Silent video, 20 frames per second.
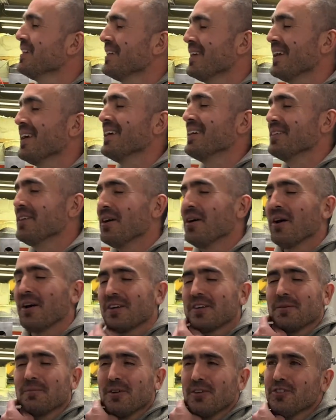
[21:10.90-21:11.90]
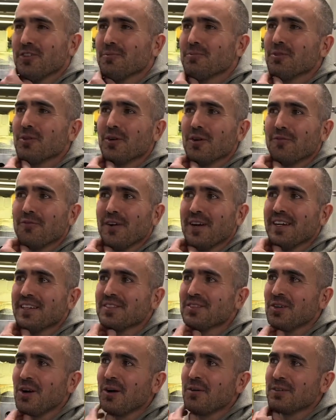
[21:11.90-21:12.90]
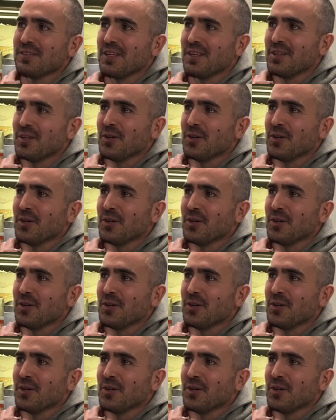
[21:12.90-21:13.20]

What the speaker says: Yeah, no, our commercial brewer friends are always a little